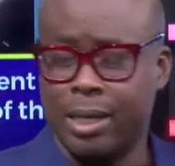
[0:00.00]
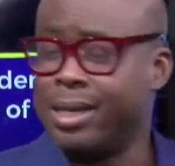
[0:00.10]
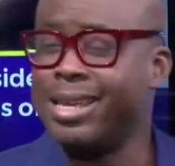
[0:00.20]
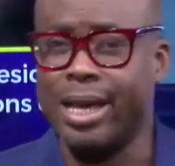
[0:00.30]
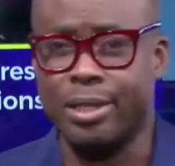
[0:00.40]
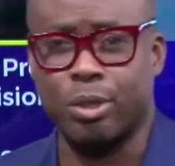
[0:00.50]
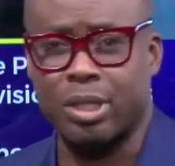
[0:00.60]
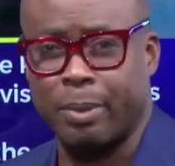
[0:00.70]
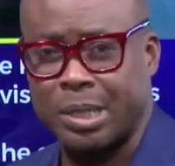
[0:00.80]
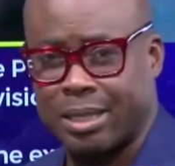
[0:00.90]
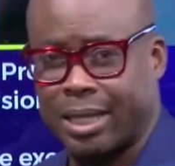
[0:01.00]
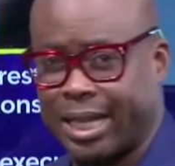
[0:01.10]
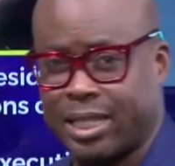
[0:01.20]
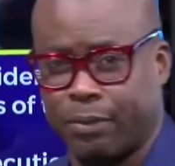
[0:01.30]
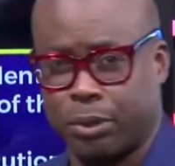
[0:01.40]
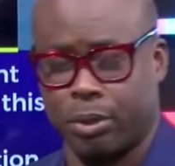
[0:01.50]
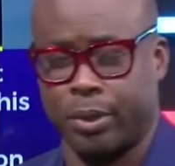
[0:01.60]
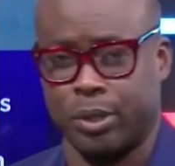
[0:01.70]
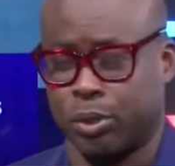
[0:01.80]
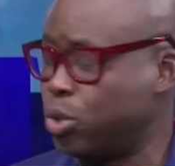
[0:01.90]
Here it talks about executive
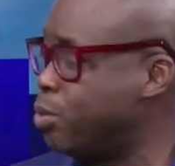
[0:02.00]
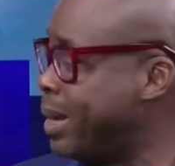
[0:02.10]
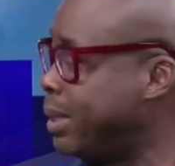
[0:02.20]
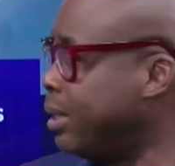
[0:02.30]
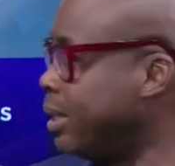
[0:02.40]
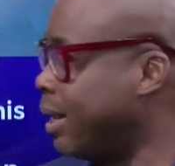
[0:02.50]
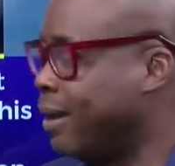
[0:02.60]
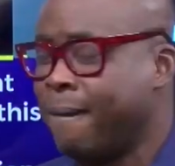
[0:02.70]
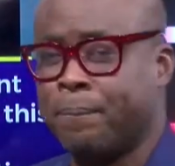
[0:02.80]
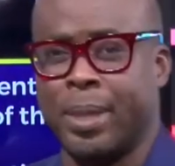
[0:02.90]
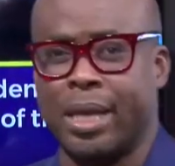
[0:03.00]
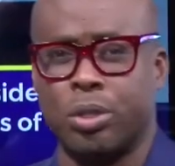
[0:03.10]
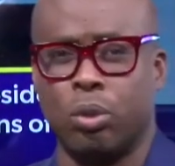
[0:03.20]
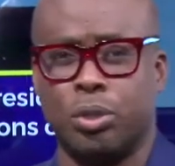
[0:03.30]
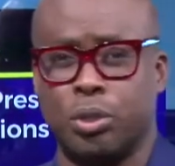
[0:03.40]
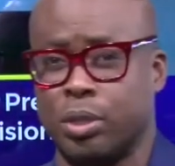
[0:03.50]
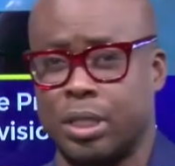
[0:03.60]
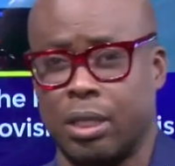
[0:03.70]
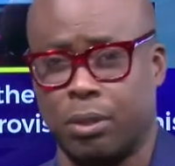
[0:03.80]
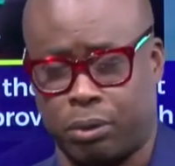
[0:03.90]
authority. So you might think that there's no
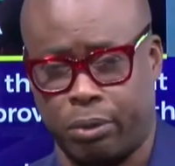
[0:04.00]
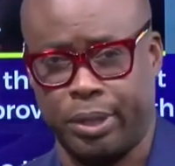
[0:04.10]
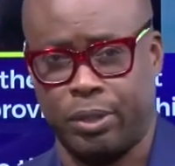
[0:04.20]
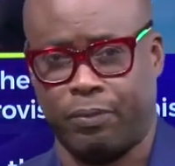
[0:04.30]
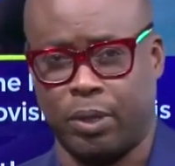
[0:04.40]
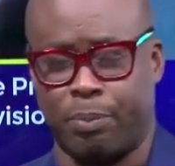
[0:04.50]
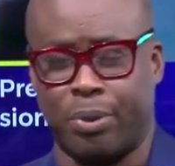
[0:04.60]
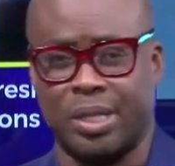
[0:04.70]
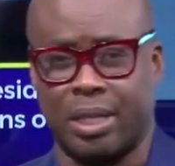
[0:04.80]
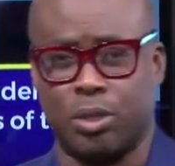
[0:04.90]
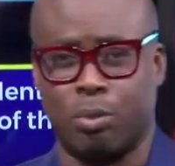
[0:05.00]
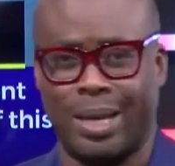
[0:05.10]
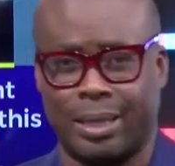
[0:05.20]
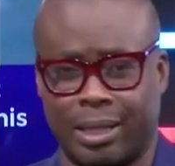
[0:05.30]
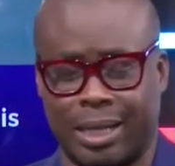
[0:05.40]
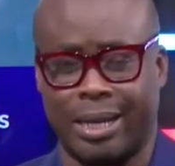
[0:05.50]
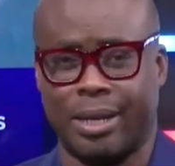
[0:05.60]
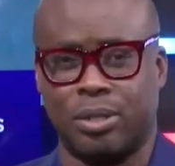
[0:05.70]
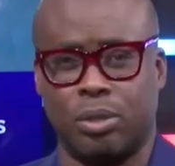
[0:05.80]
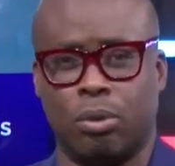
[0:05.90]
judicial authority for the president. You might think that
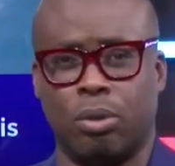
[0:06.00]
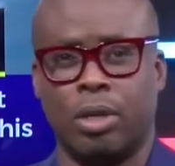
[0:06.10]
there's no